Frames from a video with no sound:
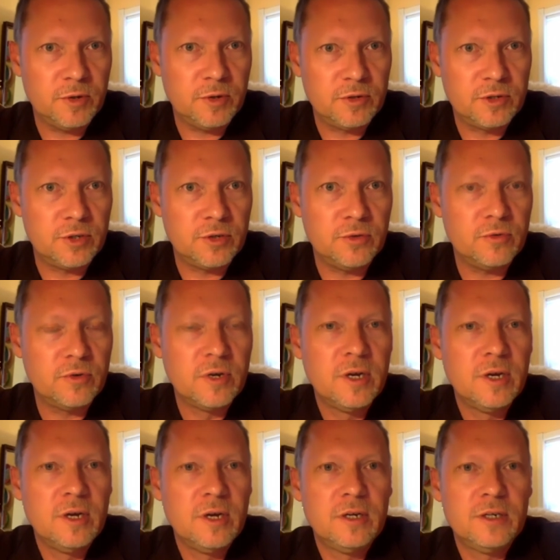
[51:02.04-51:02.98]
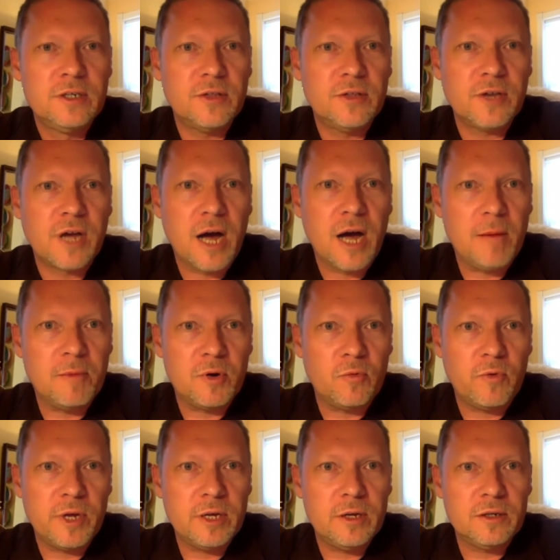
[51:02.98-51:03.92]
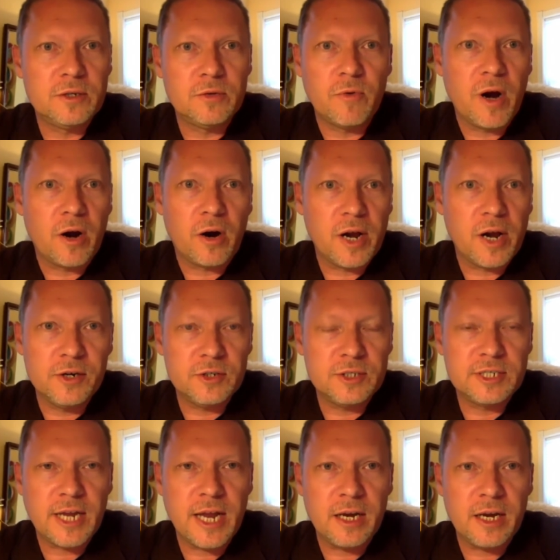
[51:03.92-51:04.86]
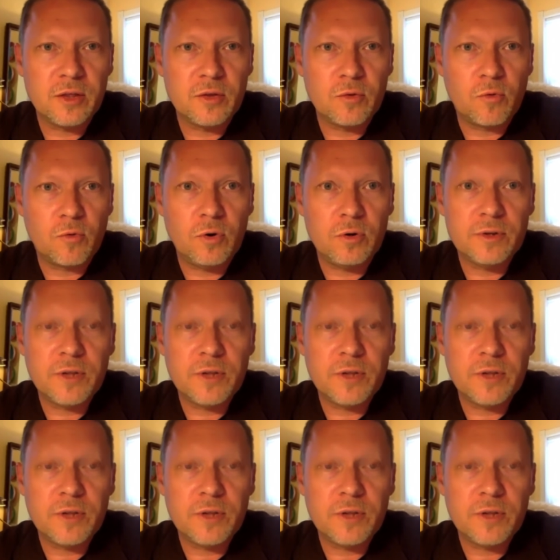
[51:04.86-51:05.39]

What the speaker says: to the common weal, to our understanding the world.